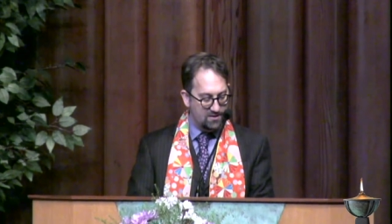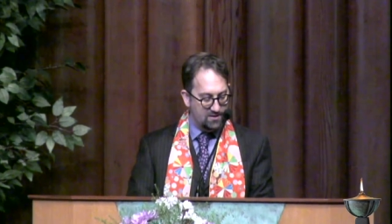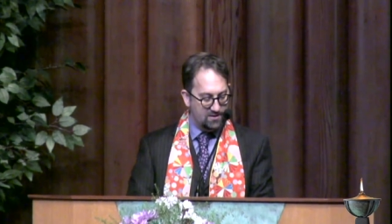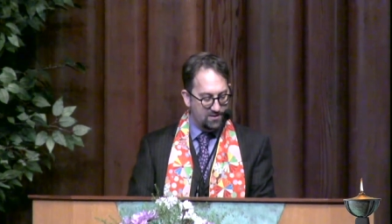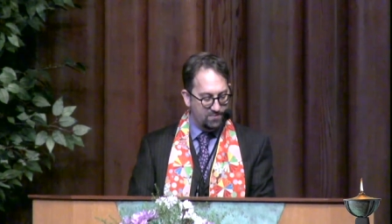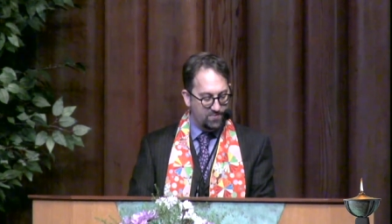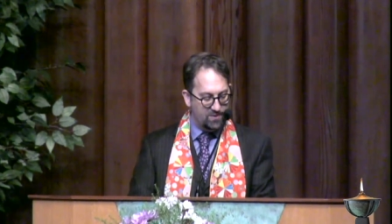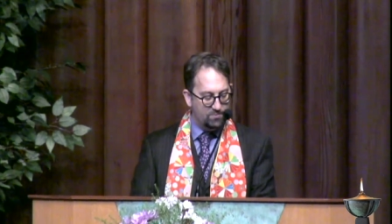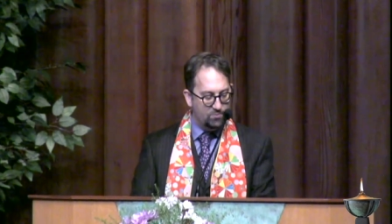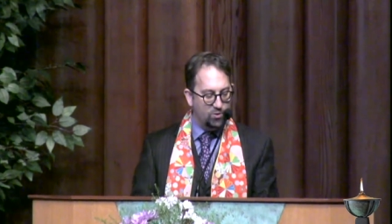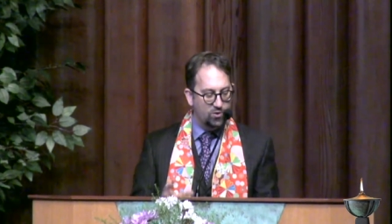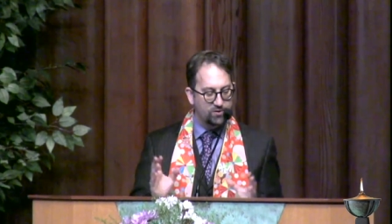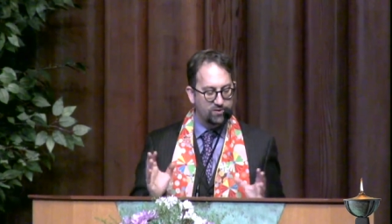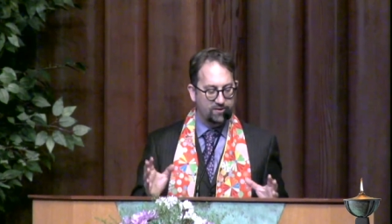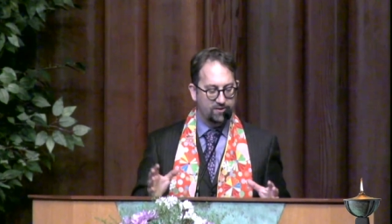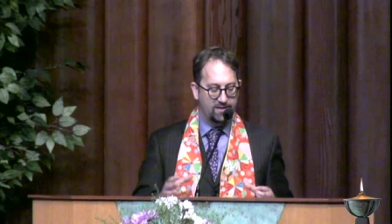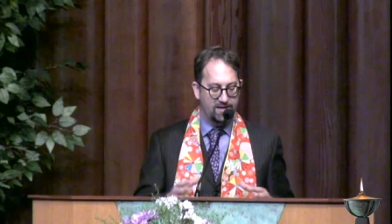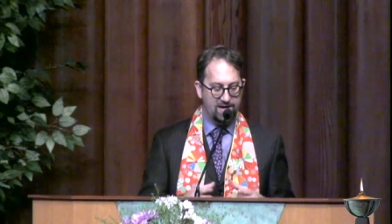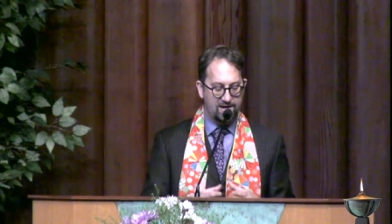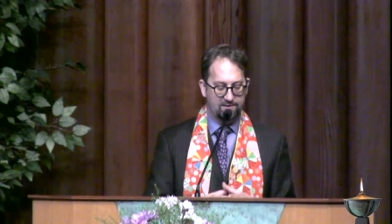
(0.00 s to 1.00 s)
But more
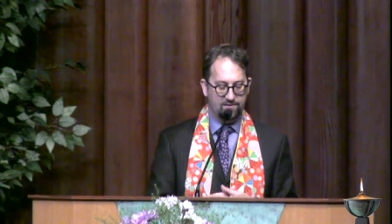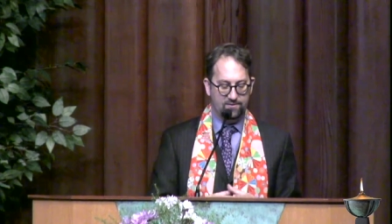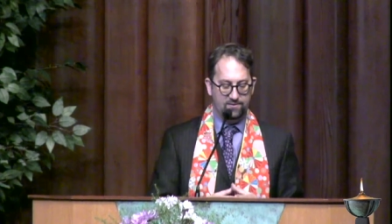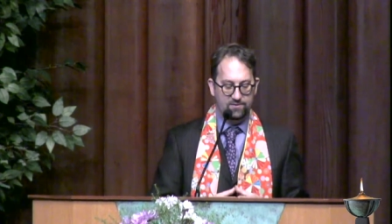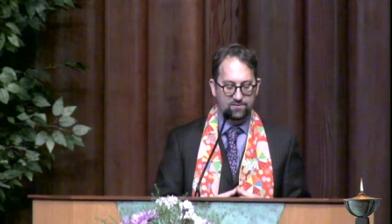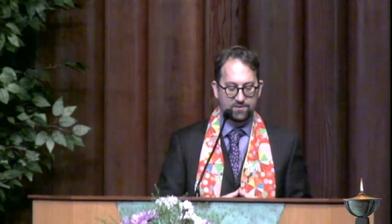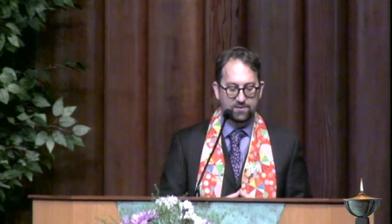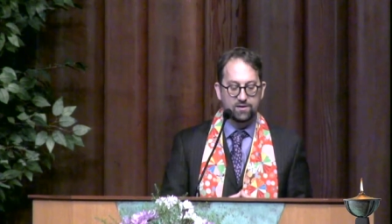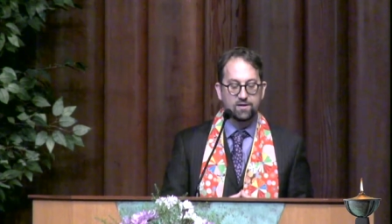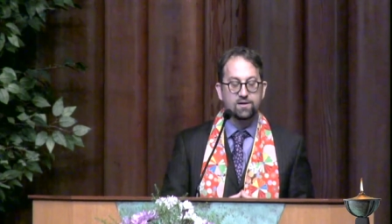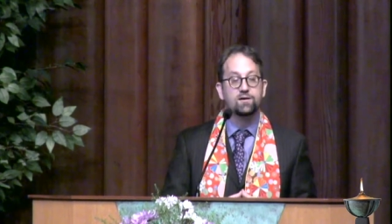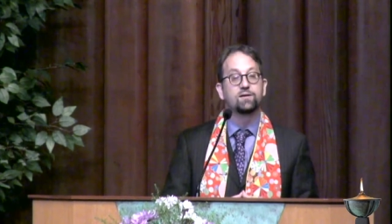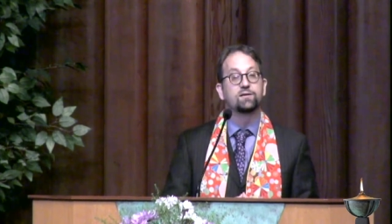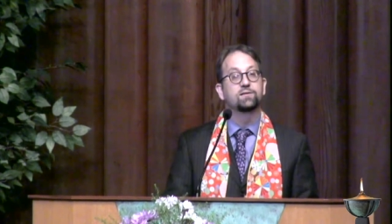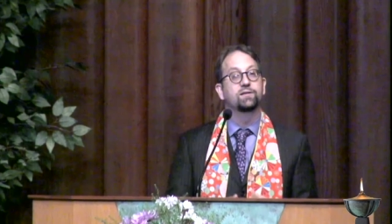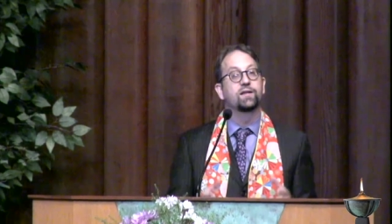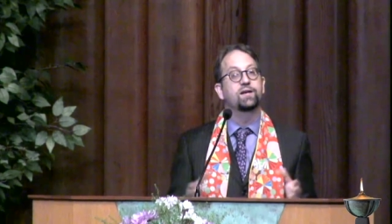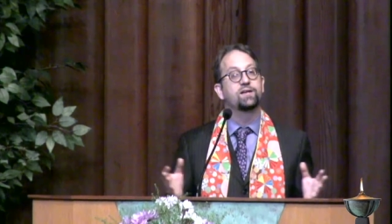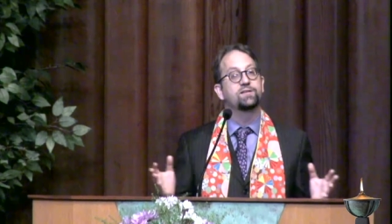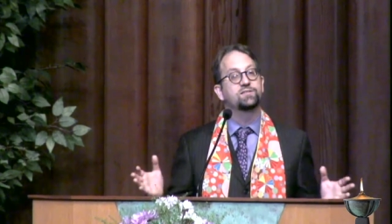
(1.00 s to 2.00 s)
than that,
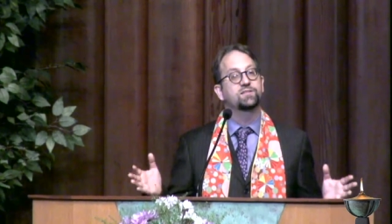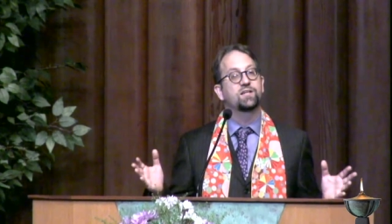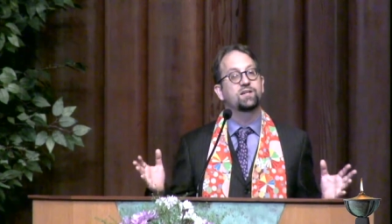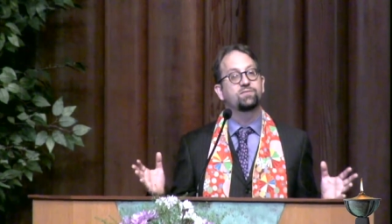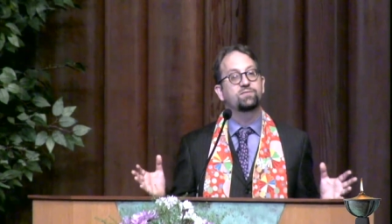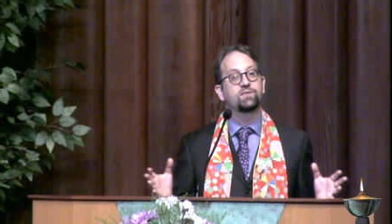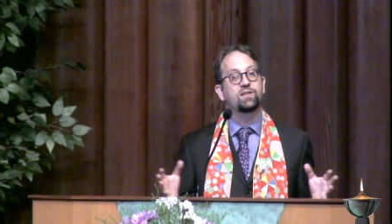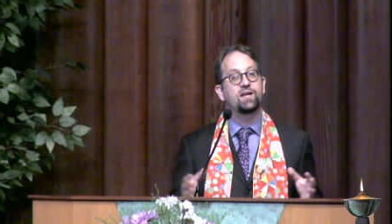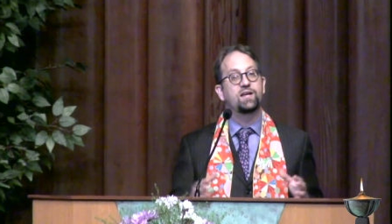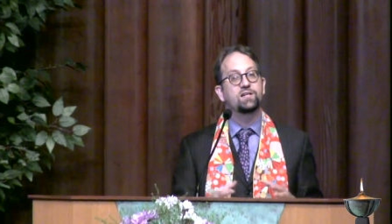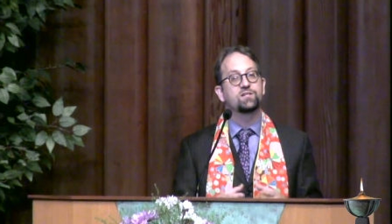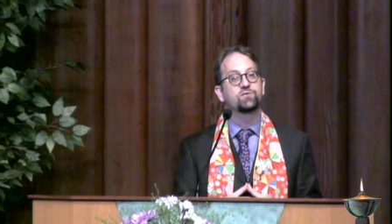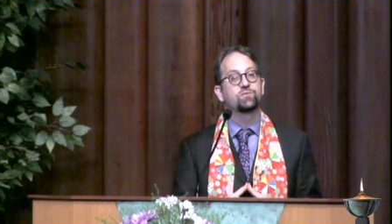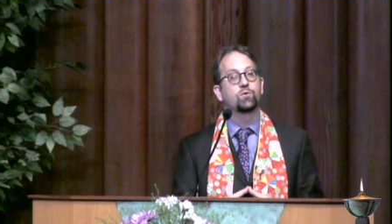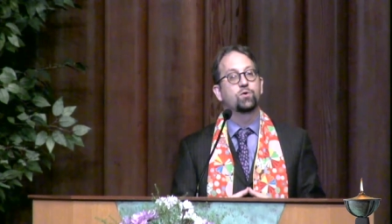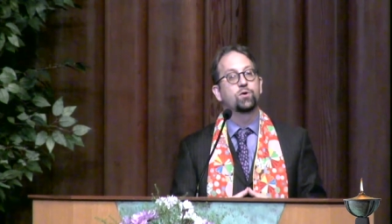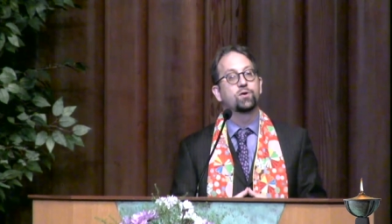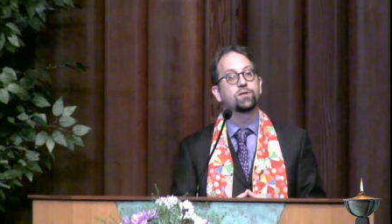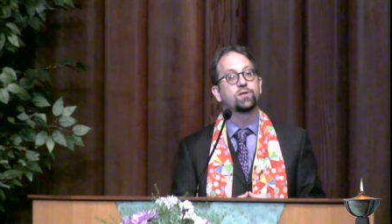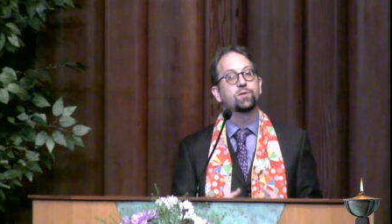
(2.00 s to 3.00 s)
let us give thanks
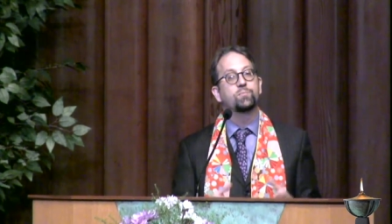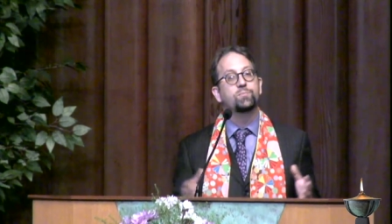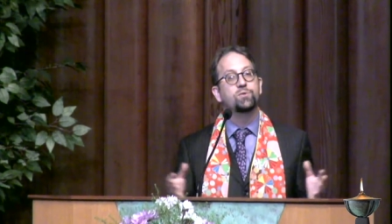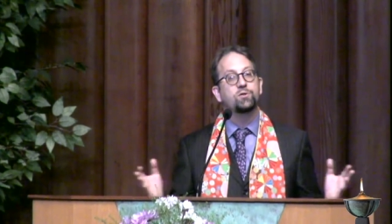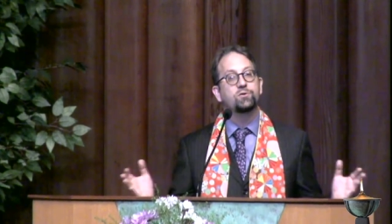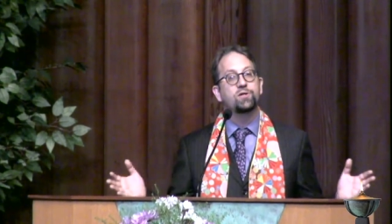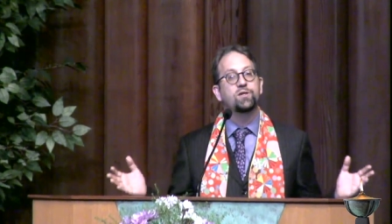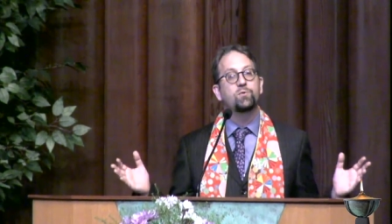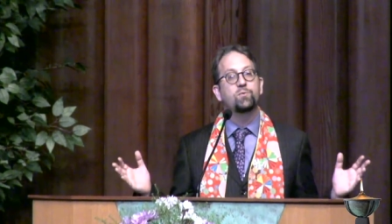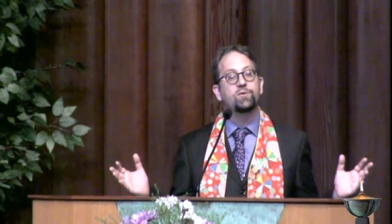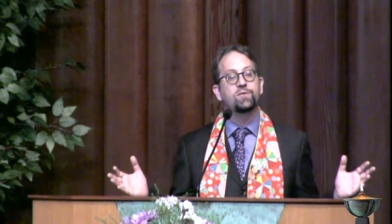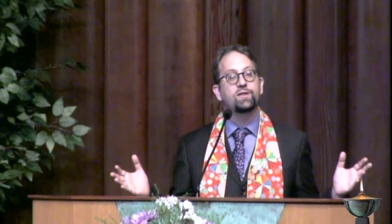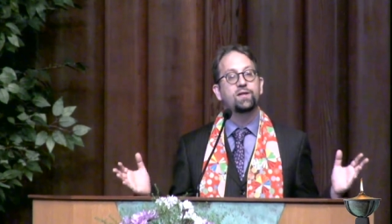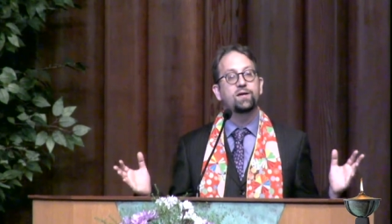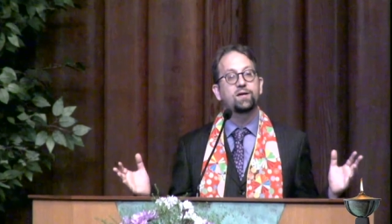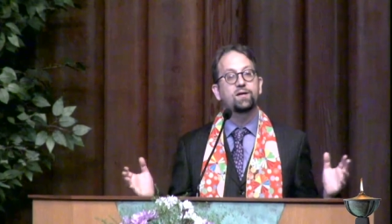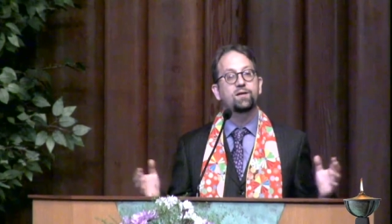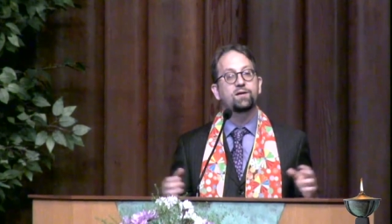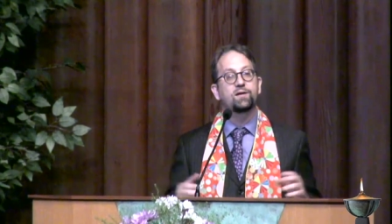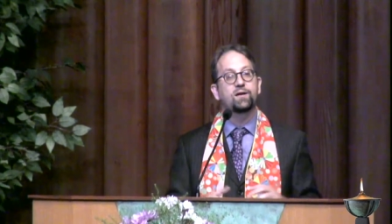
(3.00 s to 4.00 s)
for the beauty
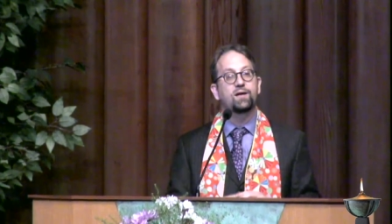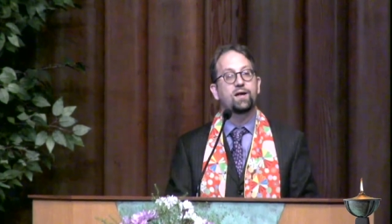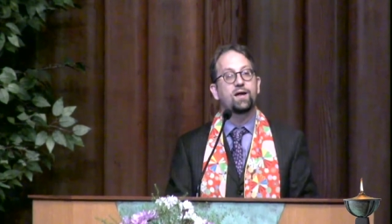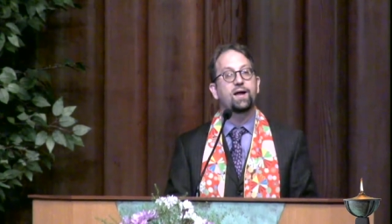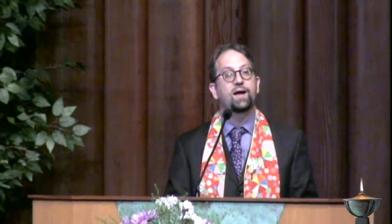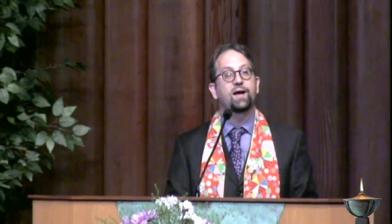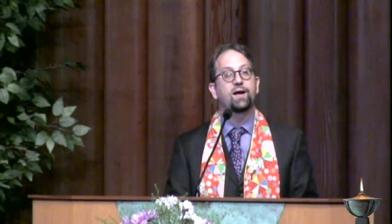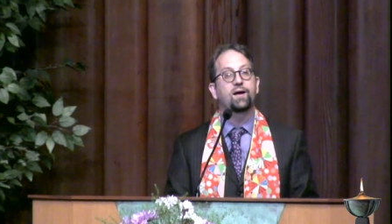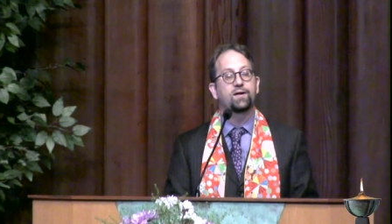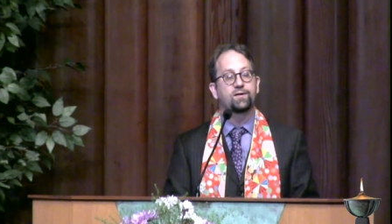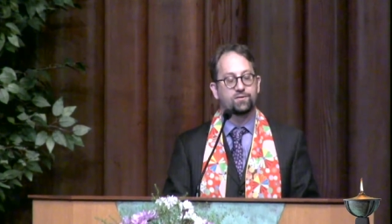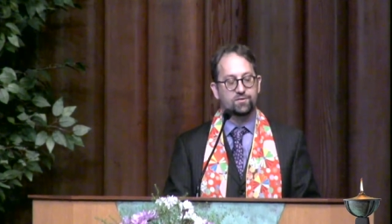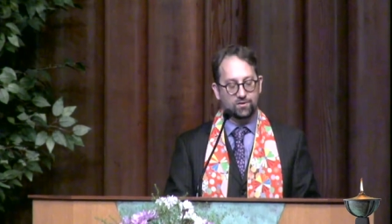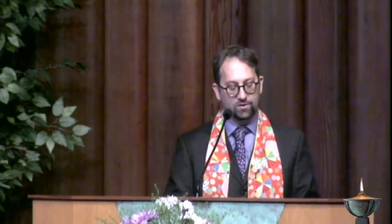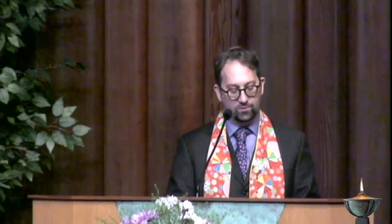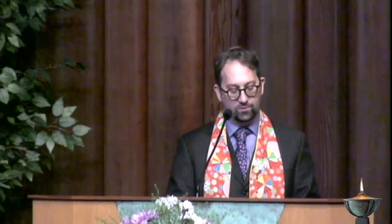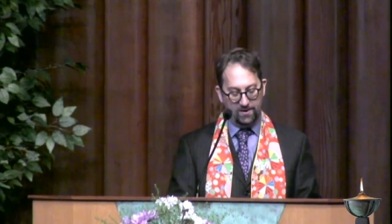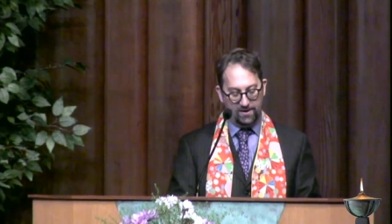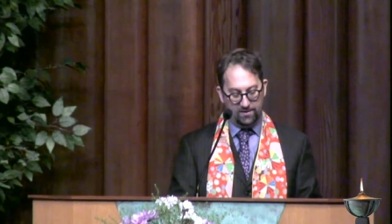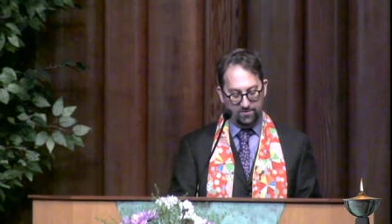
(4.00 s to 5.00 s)
within and
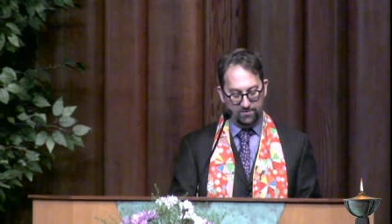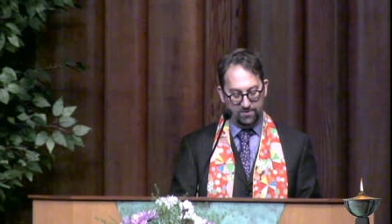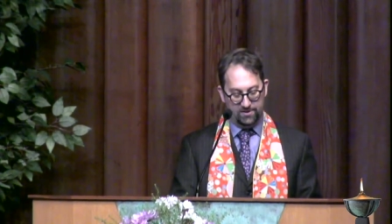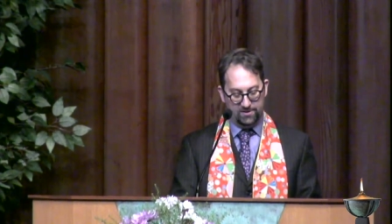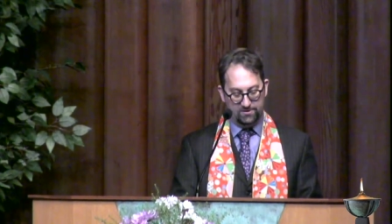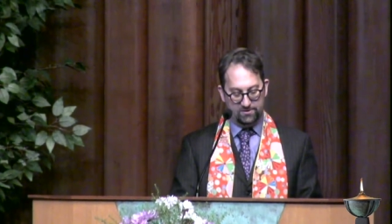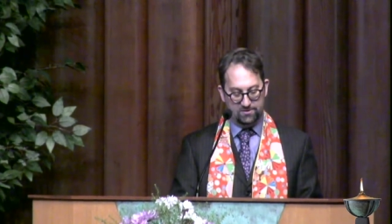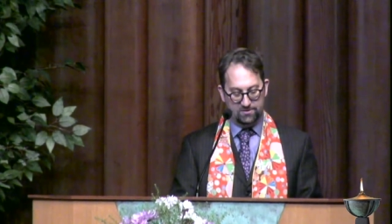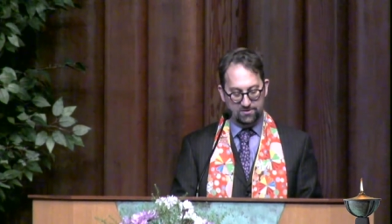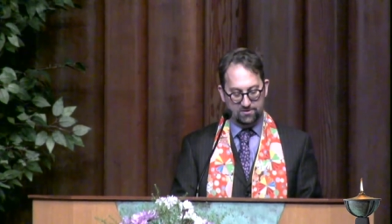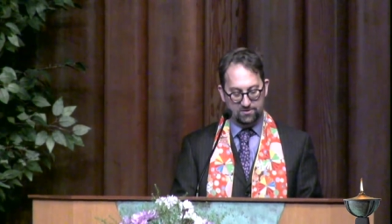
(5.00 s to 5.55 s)
around us.